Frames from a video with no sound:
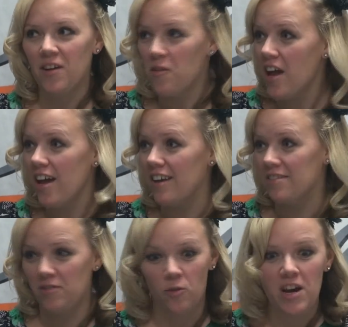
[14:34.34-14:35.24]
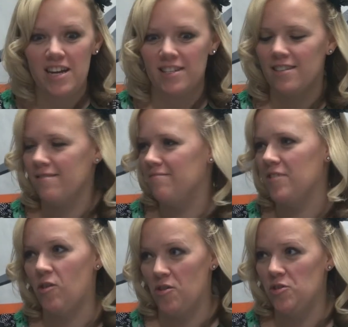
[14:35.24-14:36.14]
I'm like, okay, great,
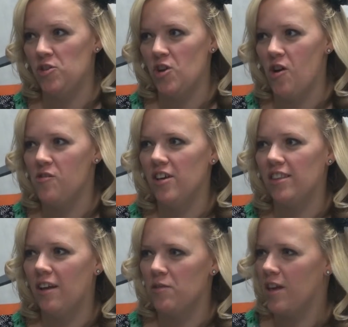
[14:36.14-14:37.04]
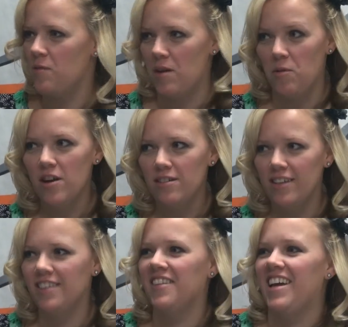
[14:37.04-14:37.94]
you're in the show. And they were like, wait, what?
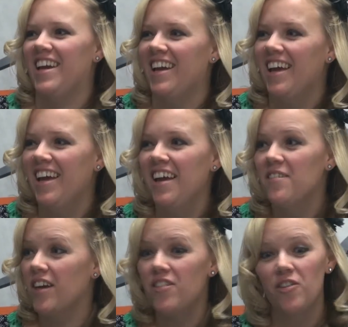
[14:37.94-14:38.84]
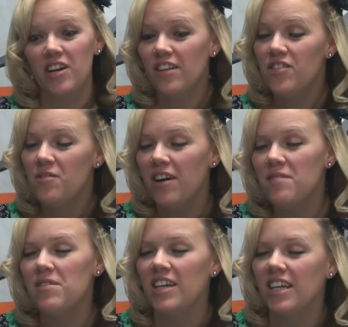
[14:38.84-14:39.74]
like, you're in if you
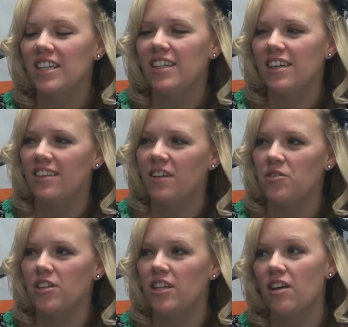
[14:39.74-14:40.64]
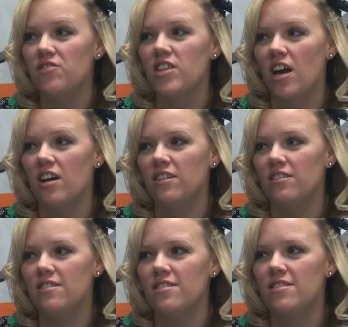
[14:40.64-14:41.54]
want to be in, and they really loved that.
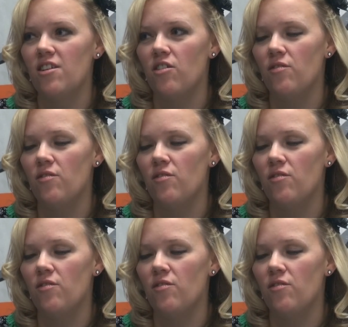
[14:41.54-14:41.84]
So,